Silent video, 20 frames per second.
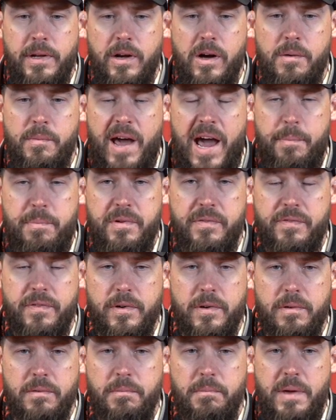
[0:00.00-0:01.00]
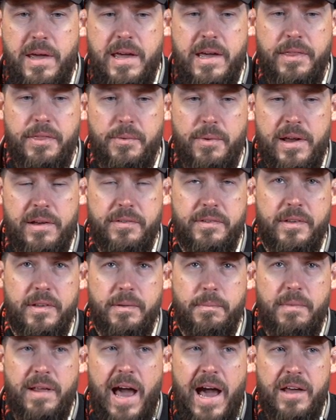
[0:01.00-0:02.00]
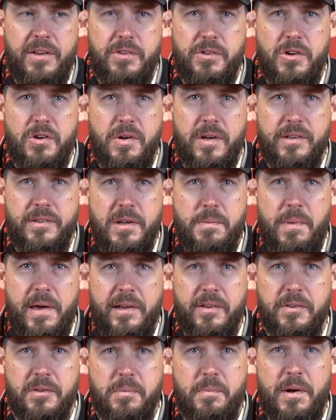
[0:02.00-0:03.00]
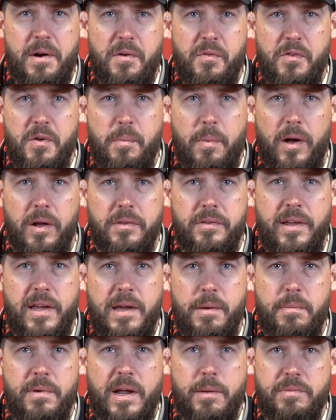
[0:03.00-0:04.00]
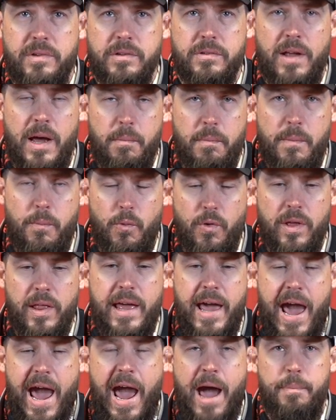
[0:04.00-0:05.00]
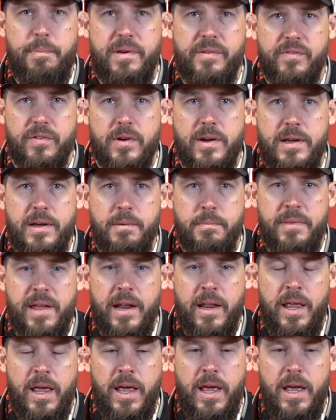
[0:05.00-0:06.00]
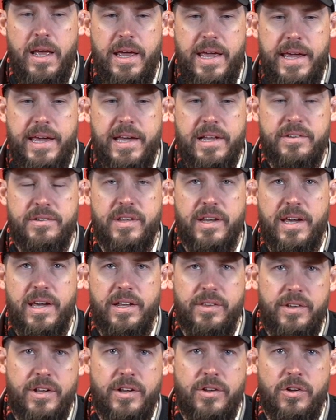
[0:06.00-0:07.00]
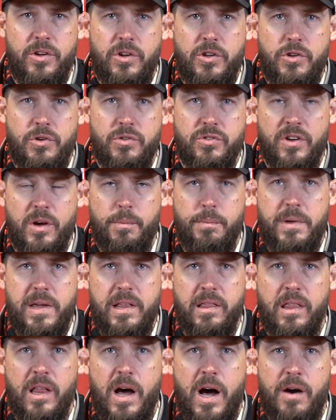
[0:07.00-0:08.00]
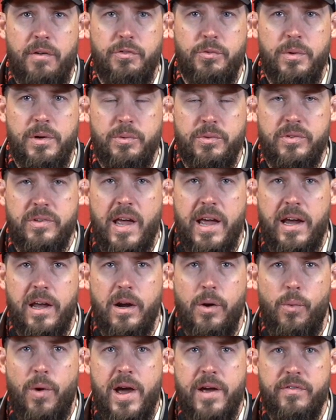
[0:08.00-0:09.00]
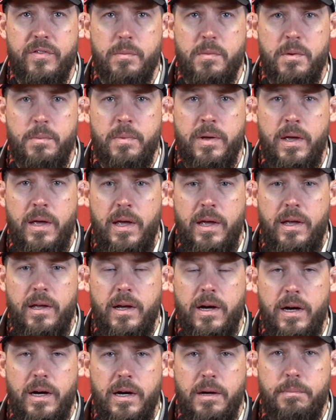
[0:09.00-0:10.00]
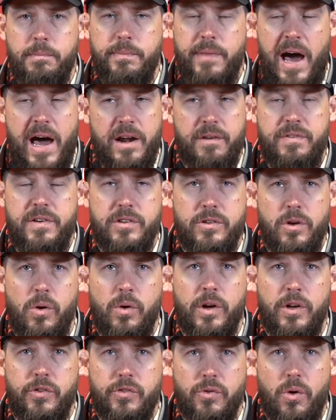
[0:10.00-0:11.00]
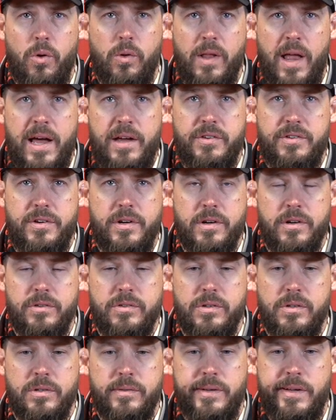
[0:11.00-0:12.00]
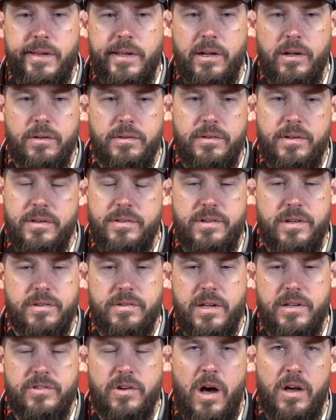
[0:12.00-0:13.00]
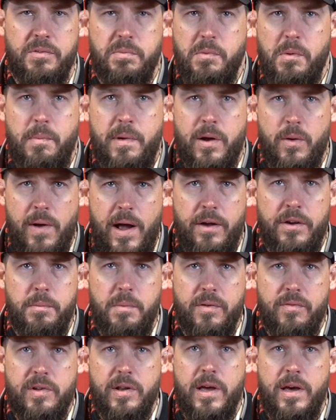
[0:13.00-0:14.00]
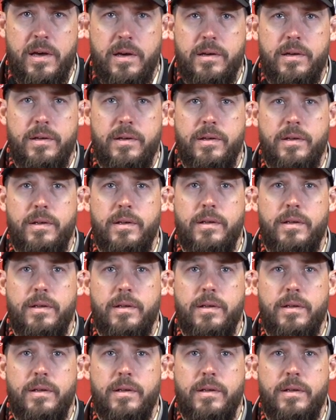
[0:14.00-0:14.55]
You know, I'm happy for me and the rest of the guys too, because he makes us a better football team. But I'm really happy for him that he gets to continue to do something he loves when it was taken away from him out of his own control last year. So, you know, it's awesome to be around him every day.